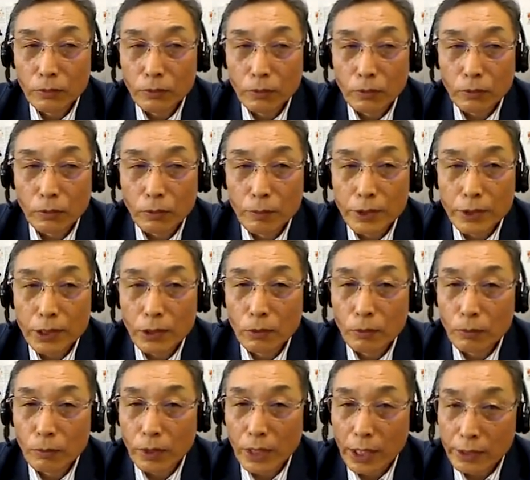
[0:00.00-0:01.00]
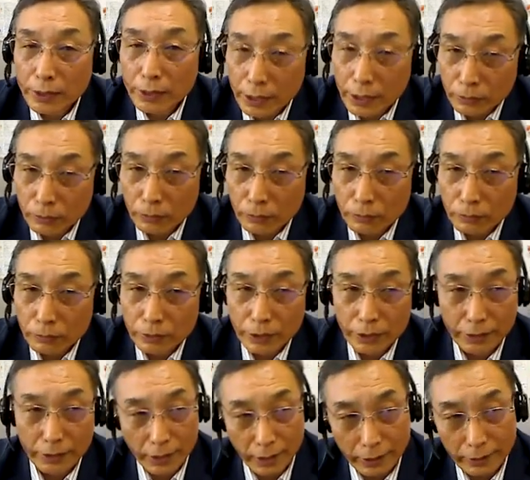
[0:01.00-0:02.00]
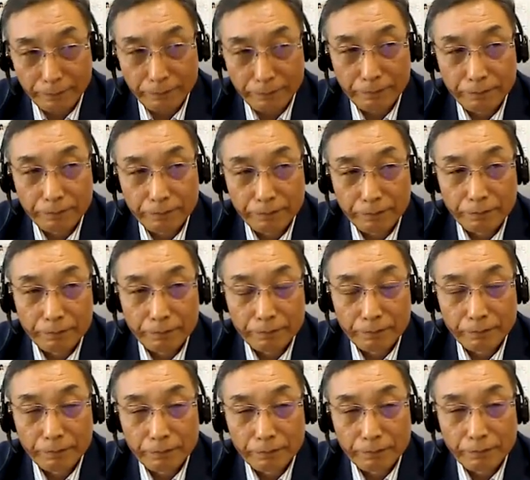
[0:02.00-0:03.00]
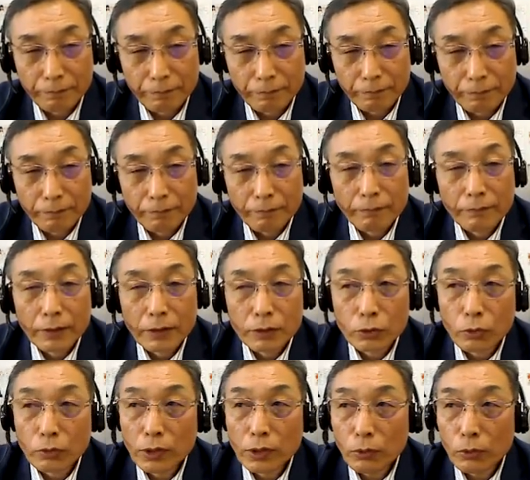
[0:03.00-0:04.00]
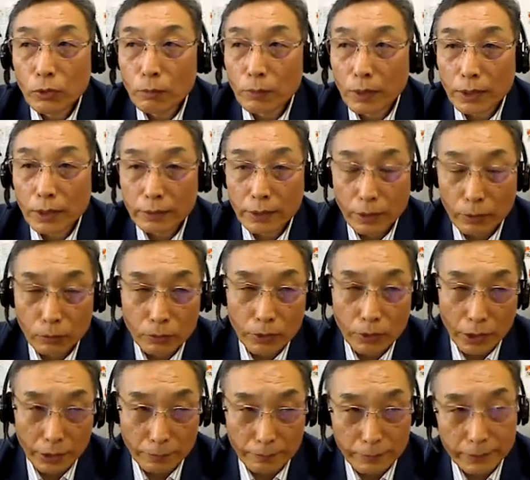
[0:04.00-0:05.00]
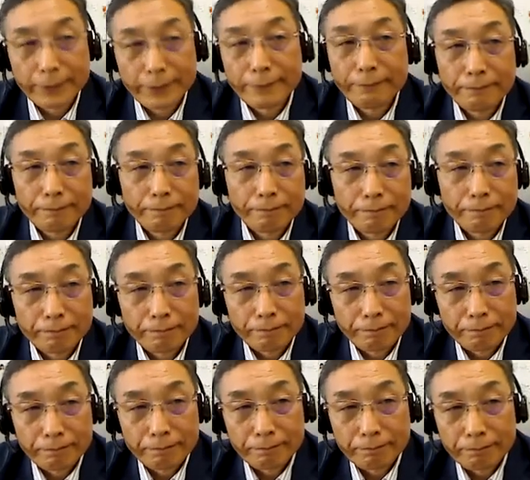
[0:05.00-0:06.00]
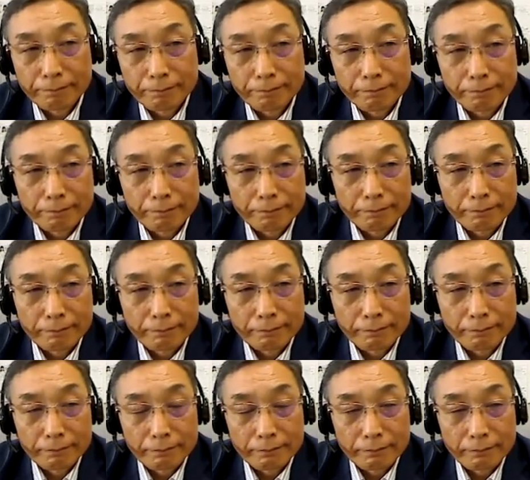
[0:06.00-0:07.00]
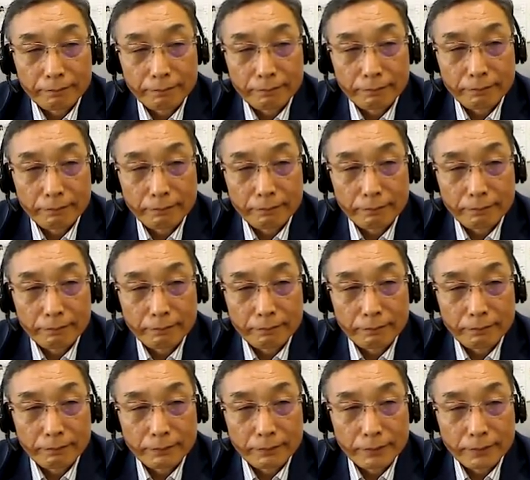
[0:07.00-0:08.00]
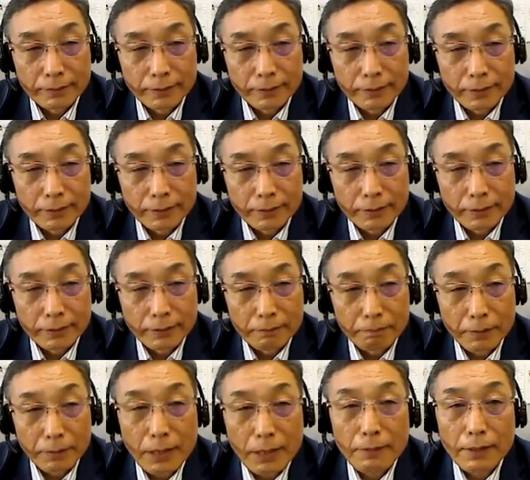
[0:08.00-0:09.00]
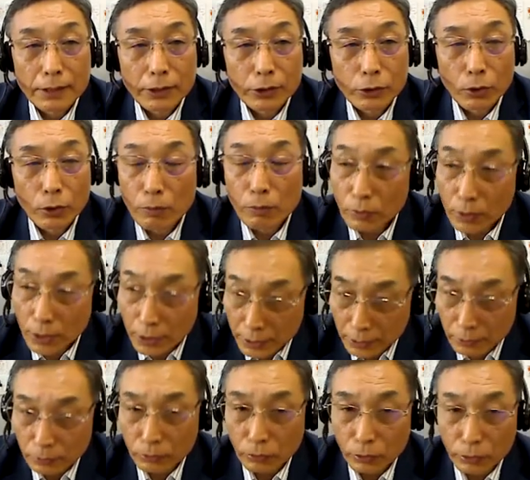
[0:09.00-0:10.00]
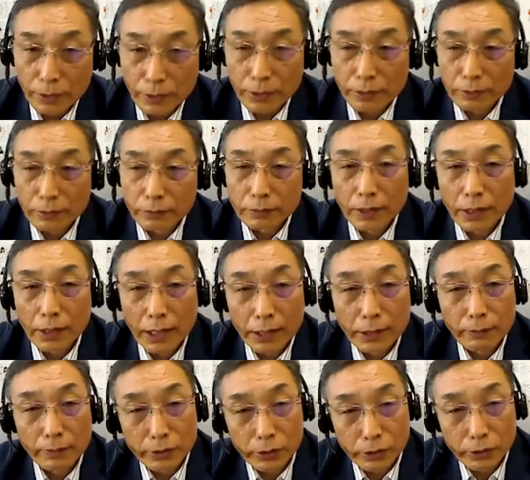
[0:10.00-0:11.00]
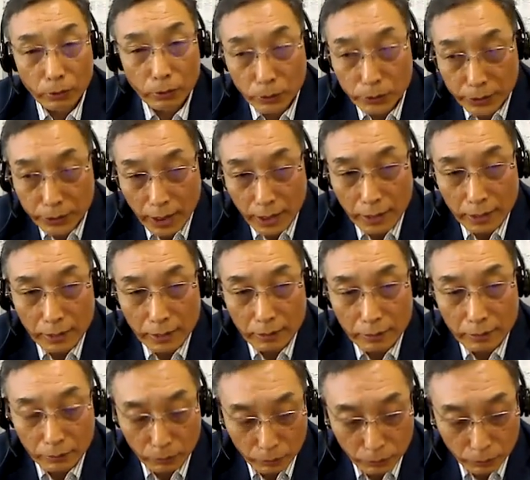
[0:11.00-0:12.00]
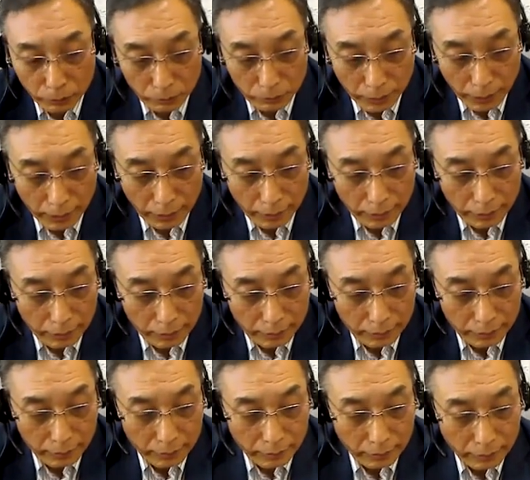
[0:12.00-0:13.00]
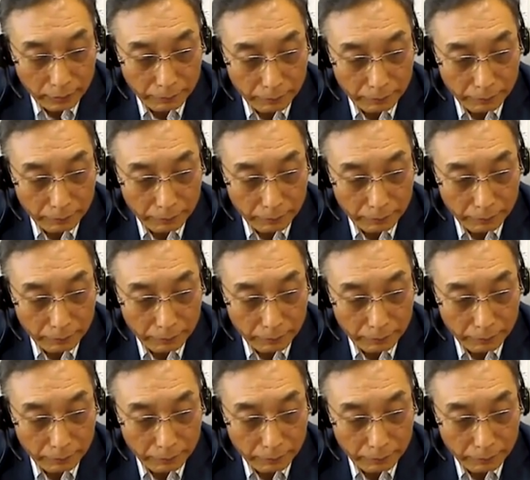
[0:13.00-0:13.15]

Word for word: Some Egyptian people uh, gave a name, Oshin, uh, to children, and also the Egyptian man wanted to have a Japanese wife, uh, for instance.